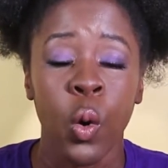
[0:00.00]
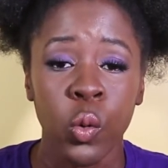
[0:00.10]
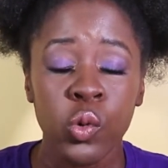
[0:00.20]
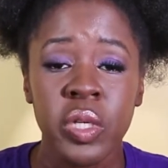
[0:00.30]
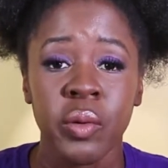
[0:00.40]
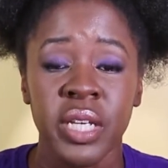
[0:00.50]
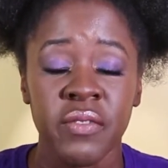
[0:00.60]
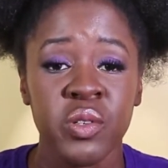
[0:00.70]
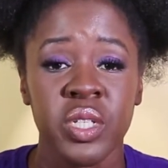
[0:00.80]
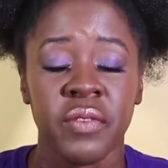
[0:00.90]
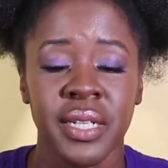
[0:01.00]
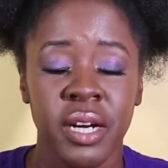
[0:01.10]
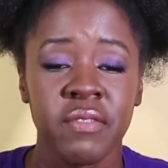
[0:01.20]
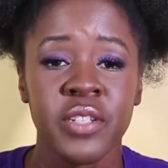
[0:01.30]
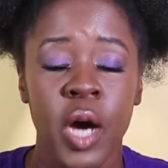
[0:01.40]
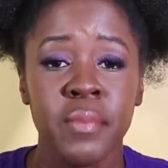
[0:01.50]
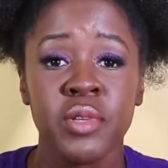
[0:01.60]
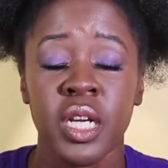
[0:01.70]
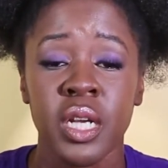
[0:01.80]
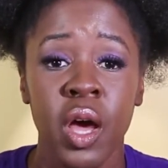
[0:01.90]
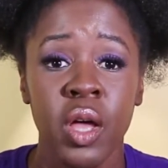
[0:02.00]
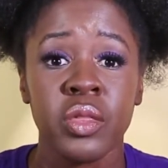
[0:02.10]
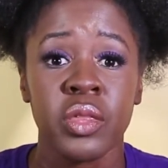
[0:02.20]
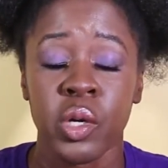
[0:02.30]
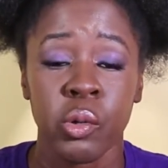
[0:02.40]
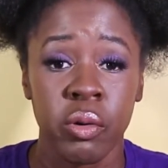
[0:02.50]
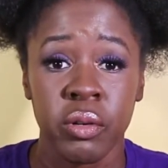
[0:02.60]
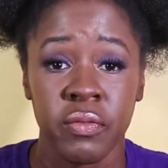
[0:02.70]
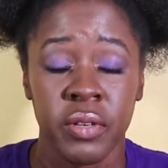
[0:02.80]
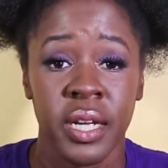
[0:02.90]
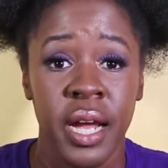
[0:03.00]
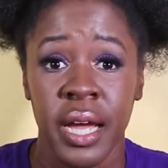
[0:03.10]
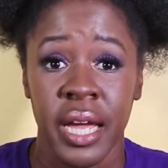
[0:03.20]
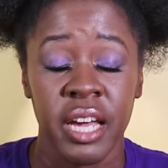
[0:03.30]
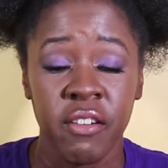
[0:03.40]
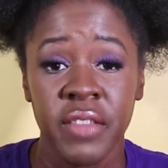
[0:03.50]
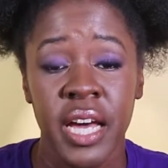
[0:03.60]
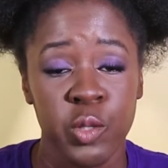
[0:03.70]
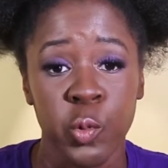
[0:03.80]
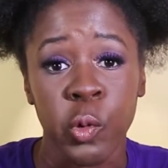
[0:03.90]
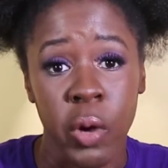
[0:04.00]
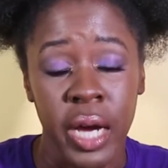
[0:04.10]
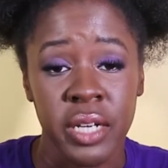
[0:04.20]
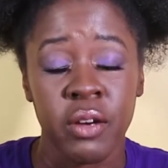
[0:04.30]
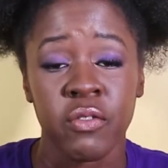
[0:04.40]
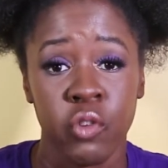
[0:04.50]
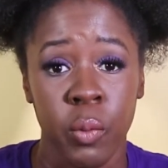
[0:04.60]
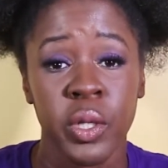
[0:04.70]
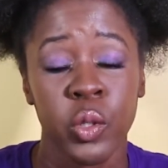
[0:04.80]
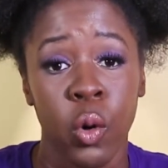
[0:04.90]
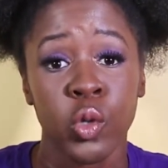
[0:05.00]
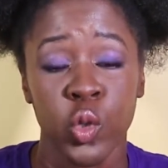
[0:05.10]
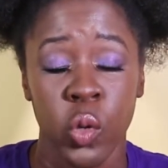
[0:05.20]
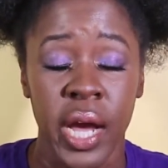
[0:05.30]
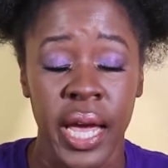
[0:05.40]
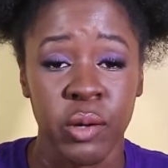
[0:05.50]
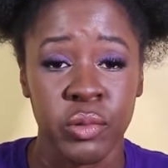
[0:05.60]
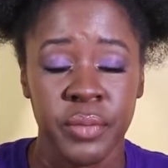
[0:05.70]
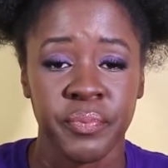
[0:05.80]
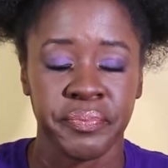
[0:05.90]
Also give yourself enough time to learn the choreography if that is required from your tryout.